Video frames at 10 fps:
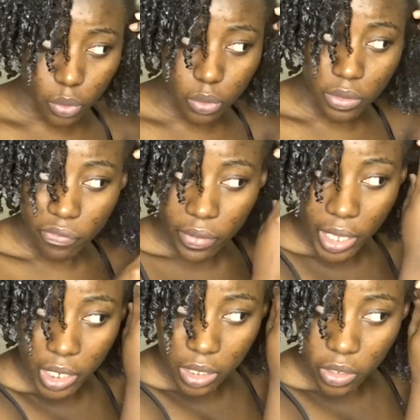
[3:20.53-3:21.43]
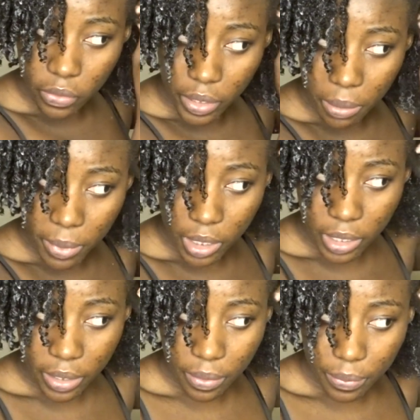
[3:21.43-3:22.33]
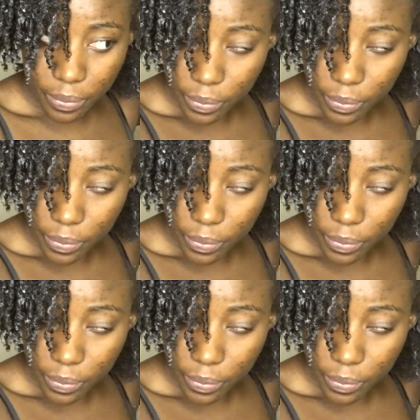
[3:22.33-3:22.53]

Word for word: Oh, you're defining cream in there.